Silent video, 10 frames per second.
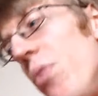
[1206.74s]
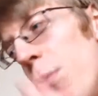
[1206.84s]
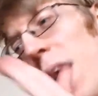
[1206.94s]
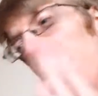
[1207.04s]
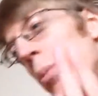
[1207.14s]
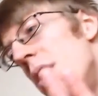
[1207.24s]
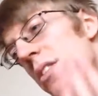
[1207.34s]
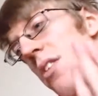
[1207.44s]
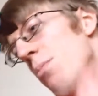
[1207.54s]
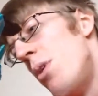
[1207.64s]
The black
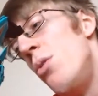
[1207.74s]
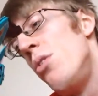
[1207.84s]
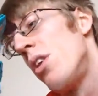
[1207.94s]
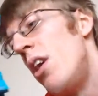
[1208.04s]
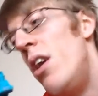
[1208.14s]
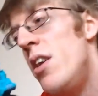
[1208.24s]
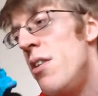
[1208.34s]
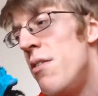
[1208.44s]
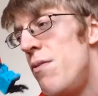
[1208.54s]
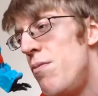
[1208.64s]
bits, I suppose, are
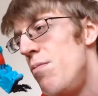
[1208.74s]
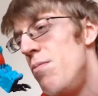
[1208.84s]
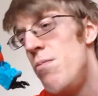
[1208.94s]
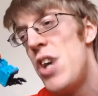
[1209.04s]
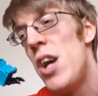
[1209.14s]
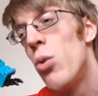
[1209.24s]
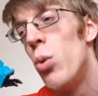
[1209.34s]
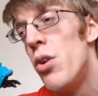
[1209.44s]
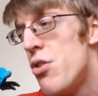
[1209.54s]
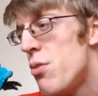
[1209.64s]
kind of
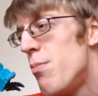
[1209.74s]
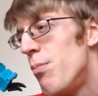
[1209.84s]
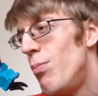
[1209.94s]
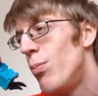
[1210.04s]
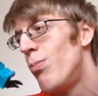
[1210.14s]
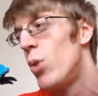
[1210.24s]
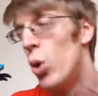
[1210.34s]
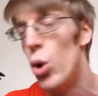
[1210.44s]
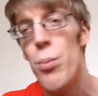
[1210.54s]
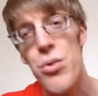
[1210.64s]
Jalgwa's
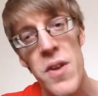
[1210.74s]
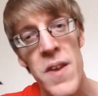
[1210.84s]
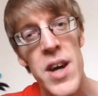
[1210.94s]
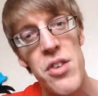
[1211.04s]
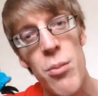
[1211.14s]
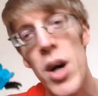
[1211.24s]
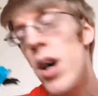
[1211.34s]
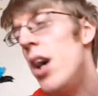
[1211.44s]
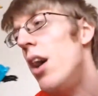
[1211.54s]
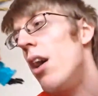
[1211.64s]
corpse in there somewhere.